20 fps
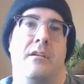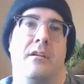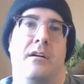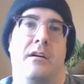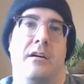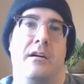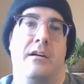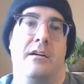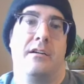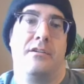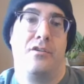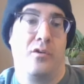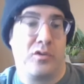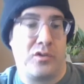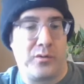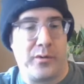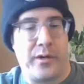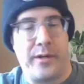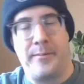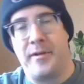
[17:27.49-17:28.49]
No
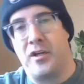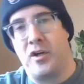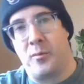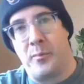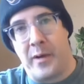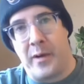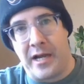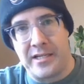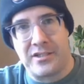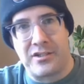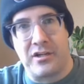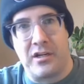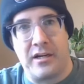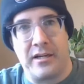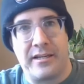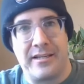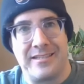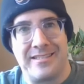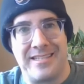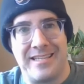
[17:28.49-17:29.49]
Swayman, no
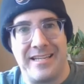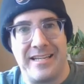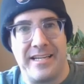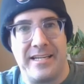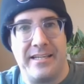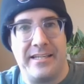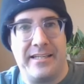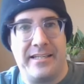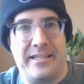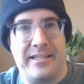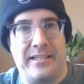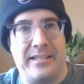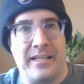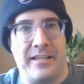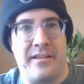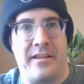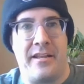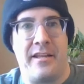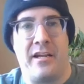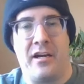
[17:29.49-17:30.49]
Pastrnak as they
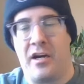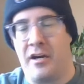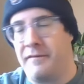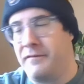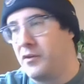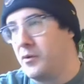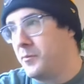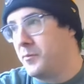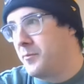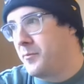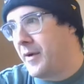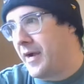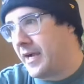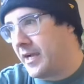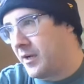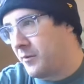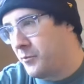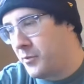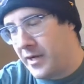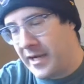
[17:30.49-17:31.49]
get the day off. They'll be
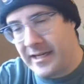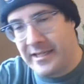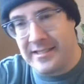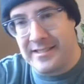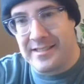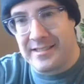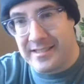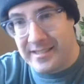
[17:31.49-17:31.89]
back at practice